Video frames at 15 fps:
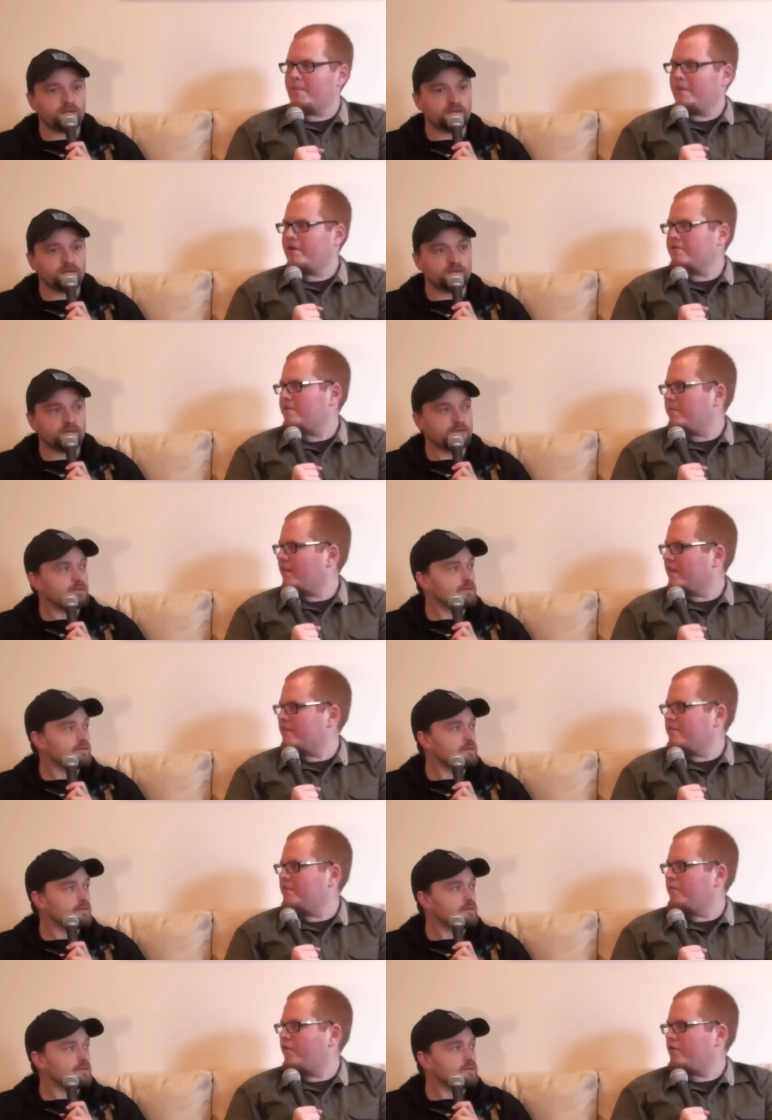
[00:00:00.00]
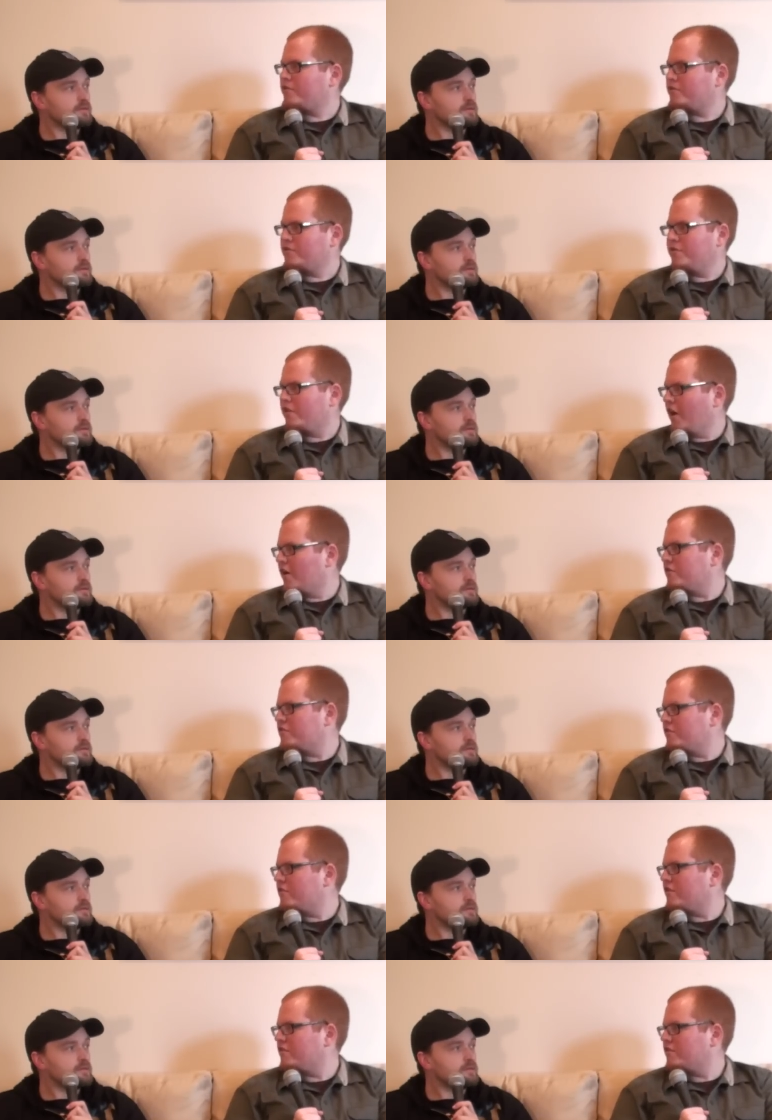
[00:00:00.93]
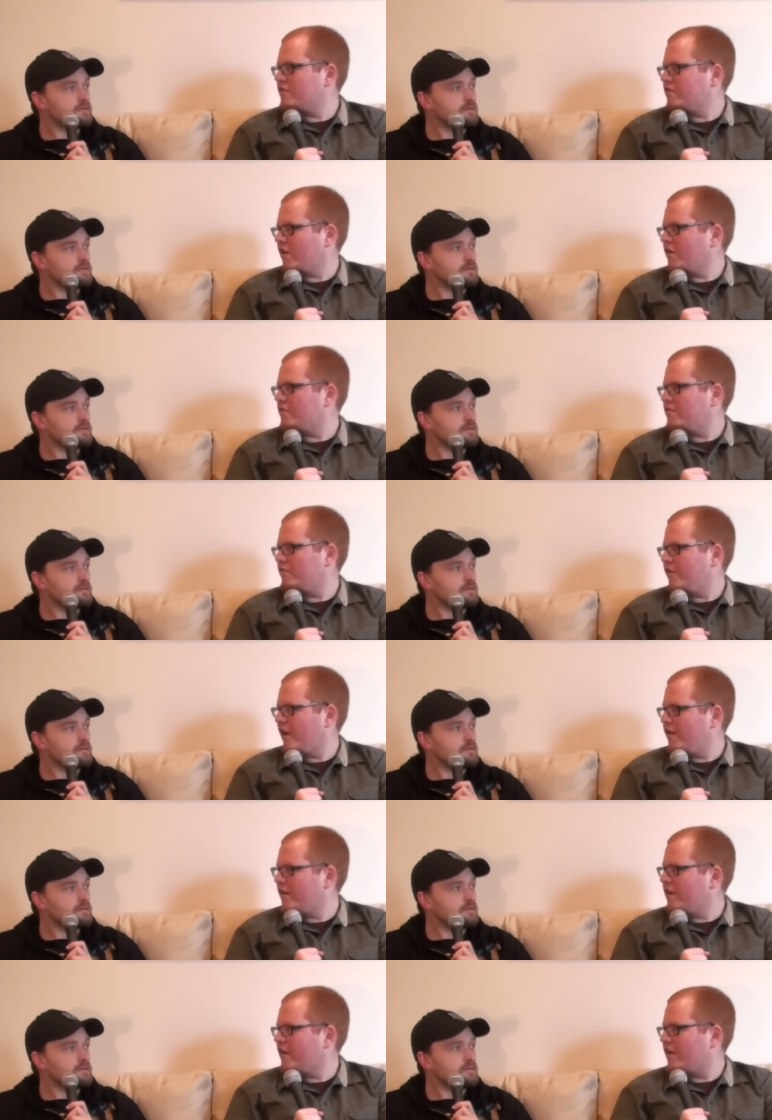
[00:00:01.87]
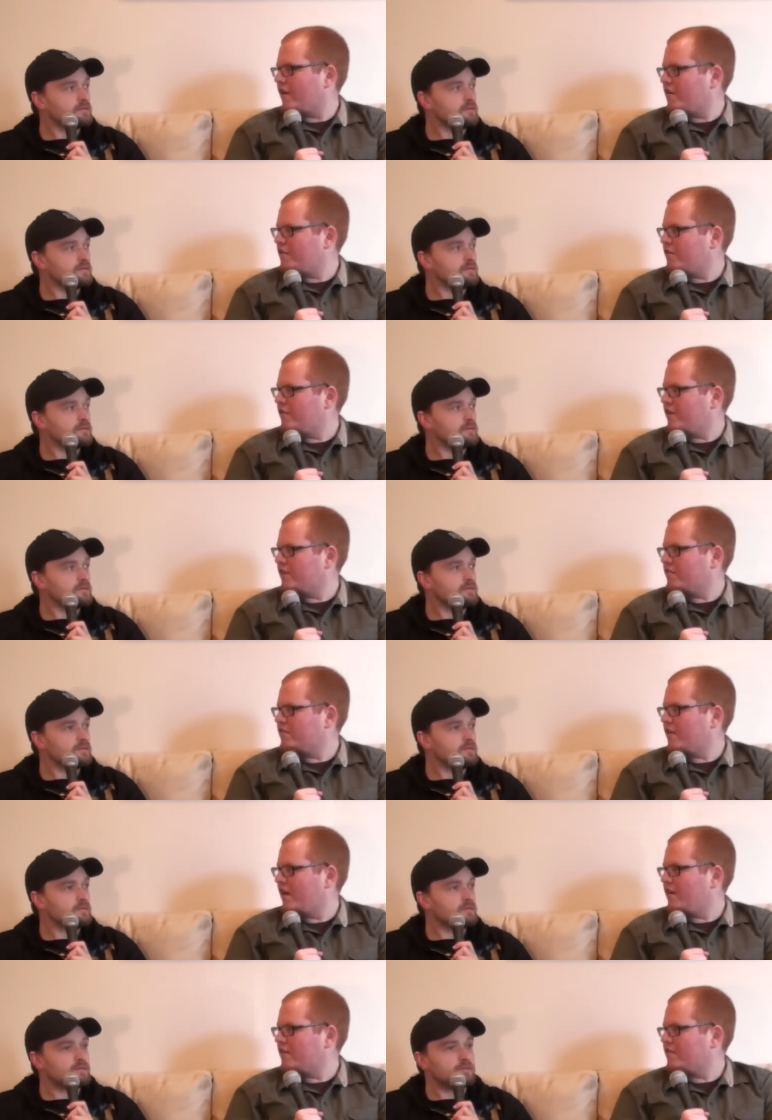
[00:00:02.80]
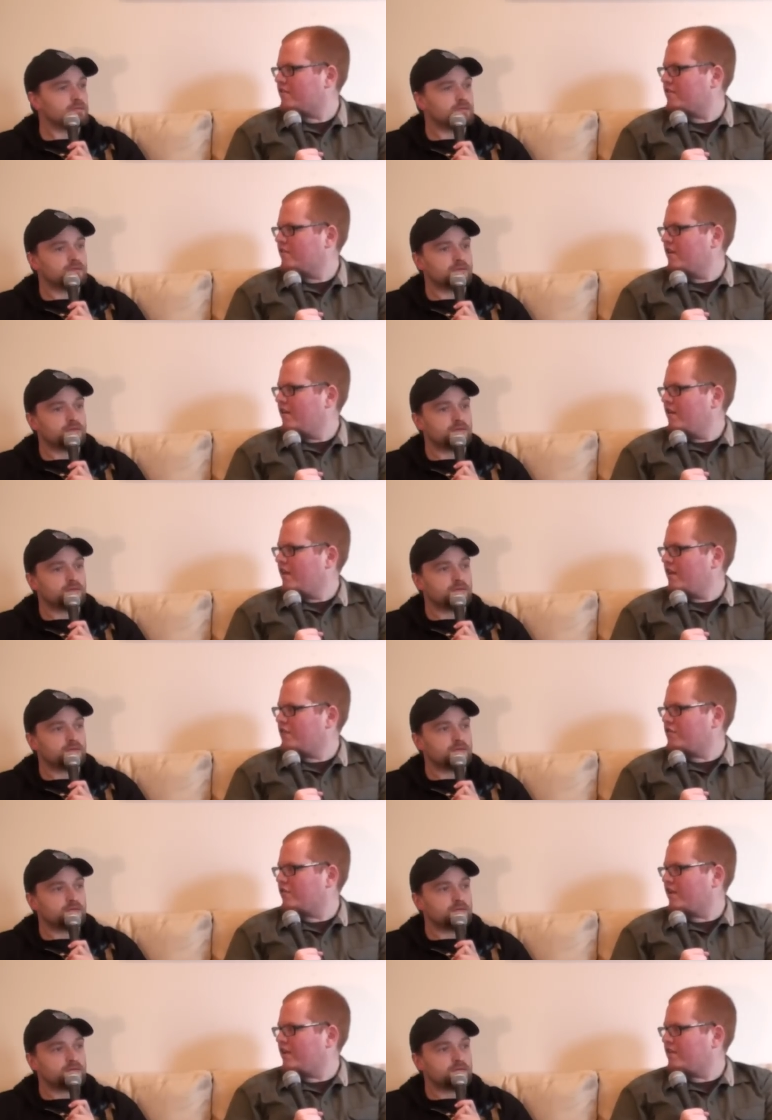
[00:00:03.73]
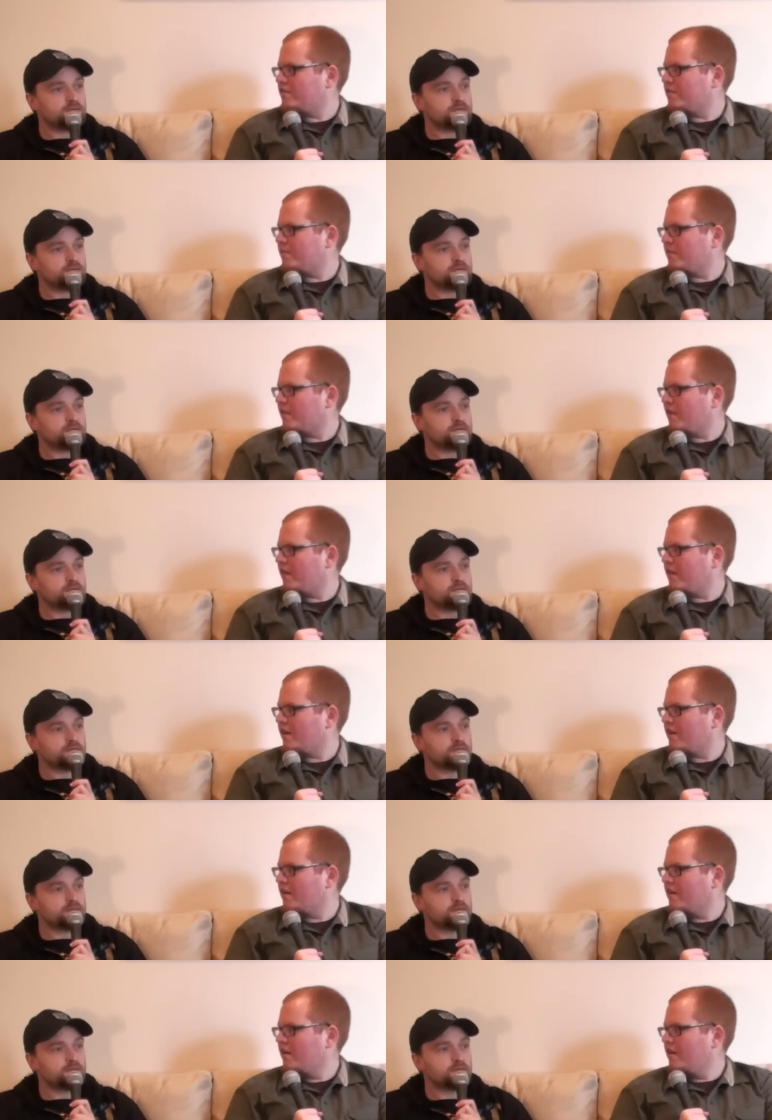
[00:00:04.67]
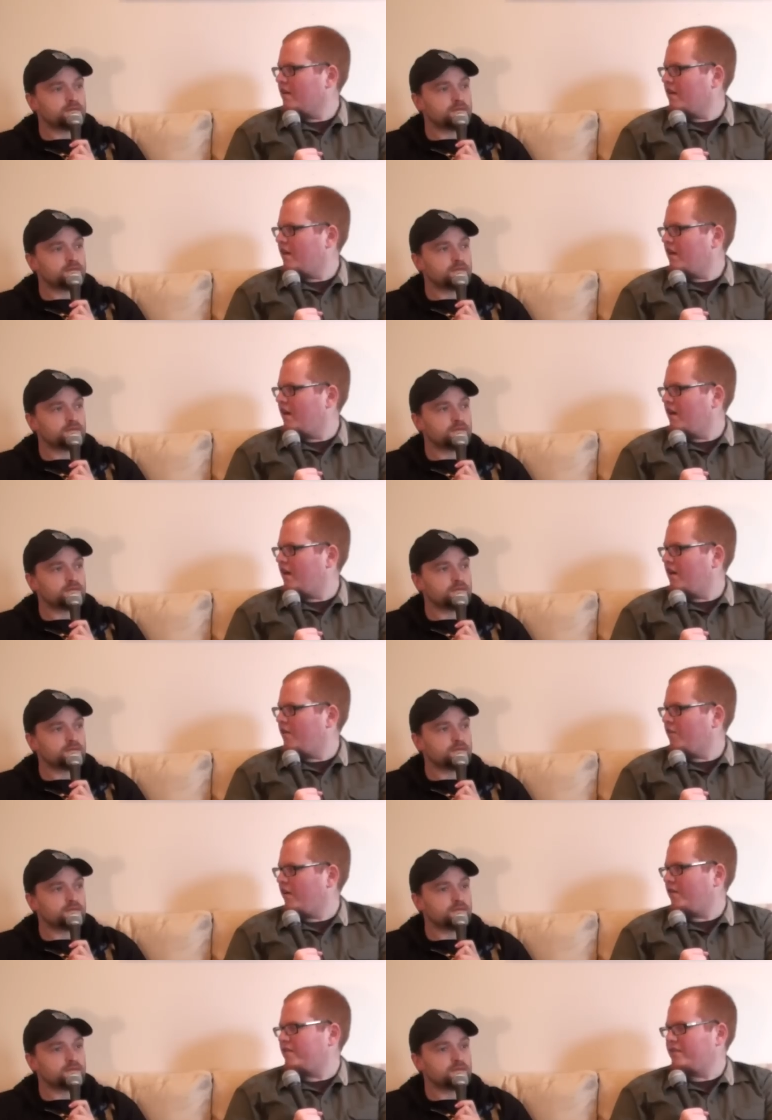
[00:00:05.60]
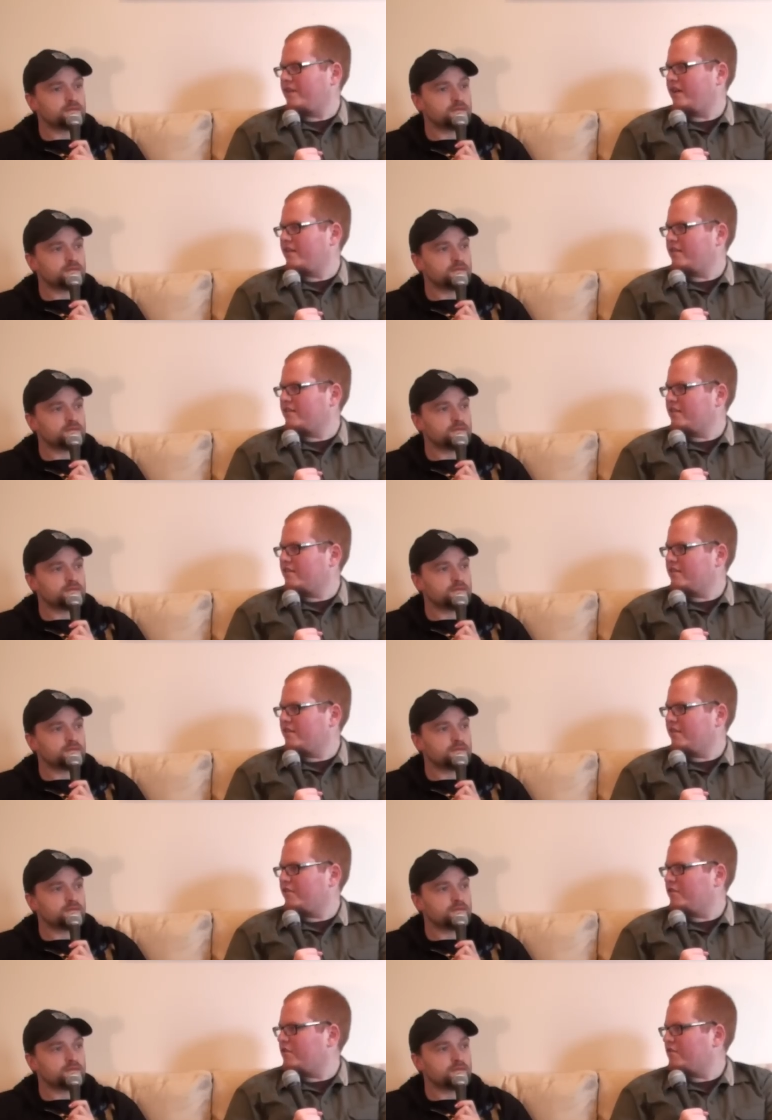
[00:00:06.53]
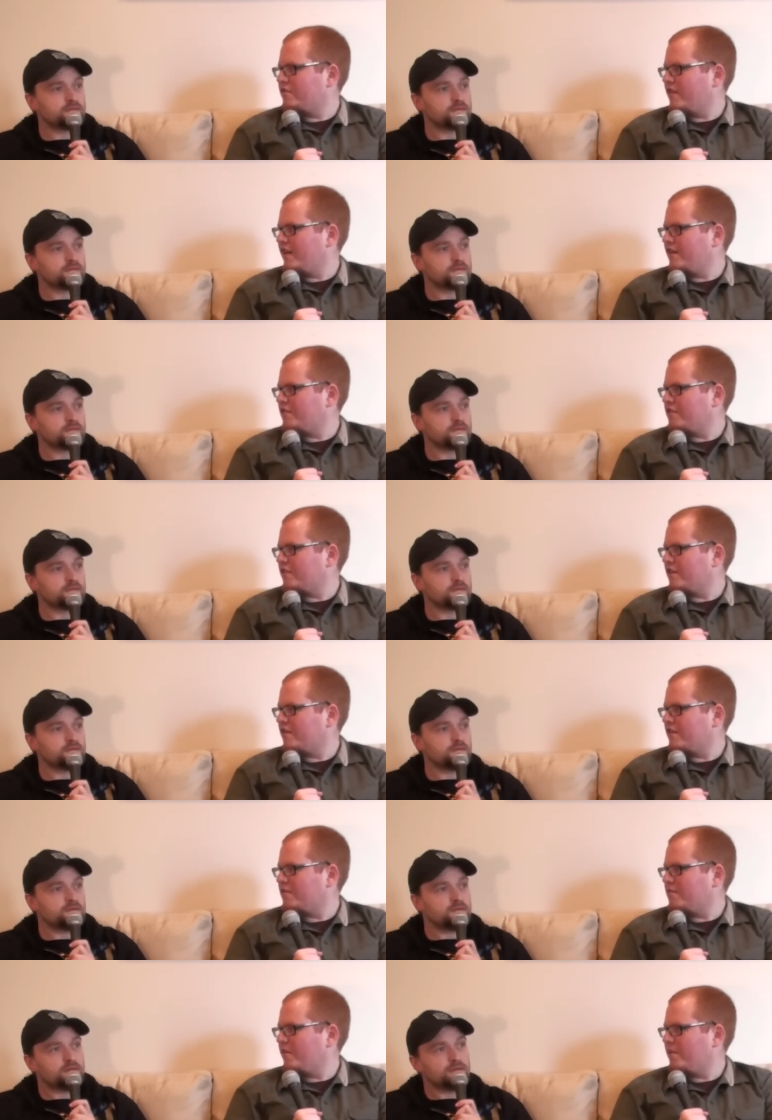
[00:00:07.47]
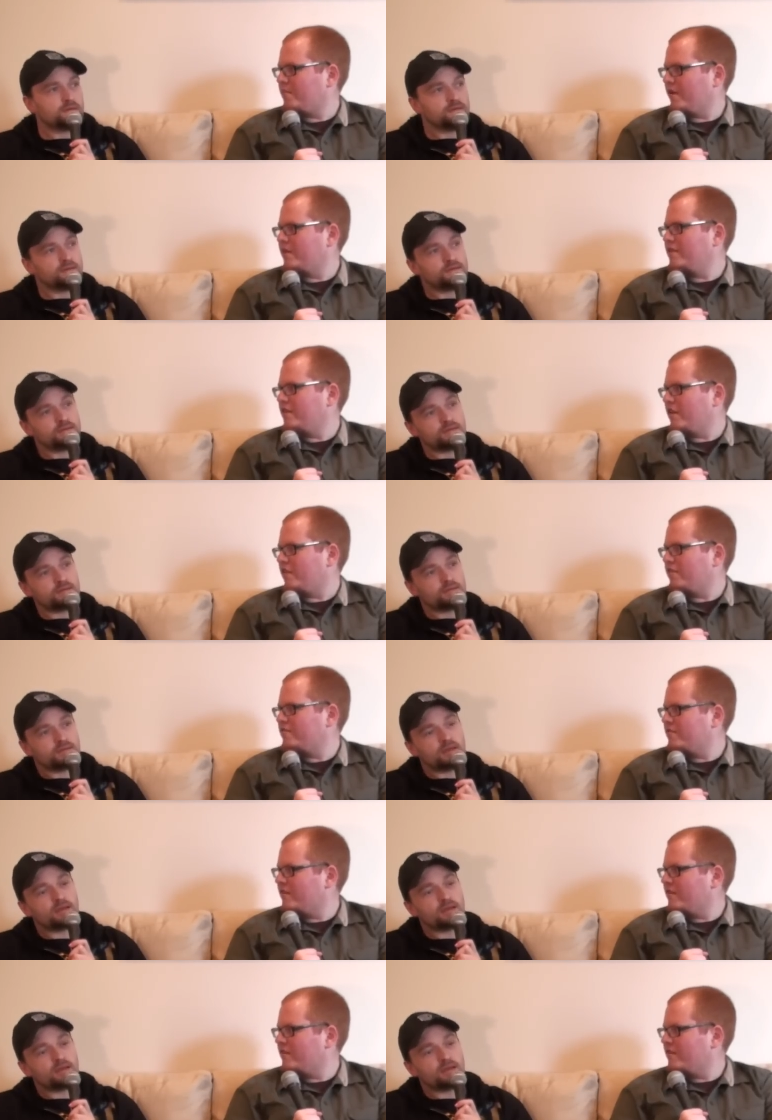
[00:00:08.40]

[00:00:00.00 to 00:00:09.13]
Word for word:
Speaker 1: compared to something like team fortress 2 the art's just the art's very cartoony it's not as intricate as something like uh, well, not that TF2 is that intricate at this point, but you know, yeah.